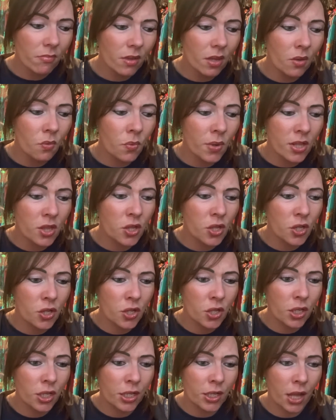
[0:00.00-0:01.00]
which,
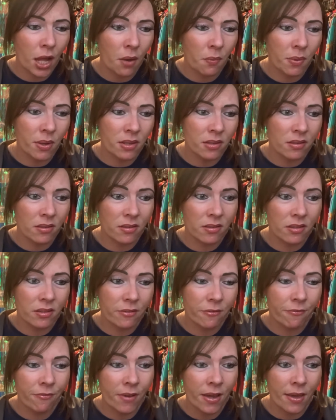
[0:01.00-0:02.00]
you know, is
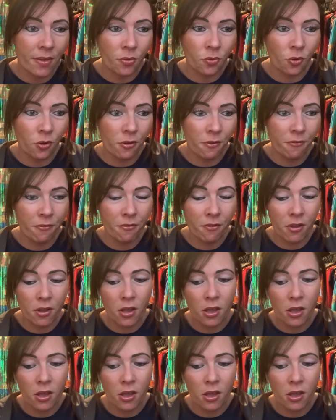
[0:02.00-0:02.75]
fair enough.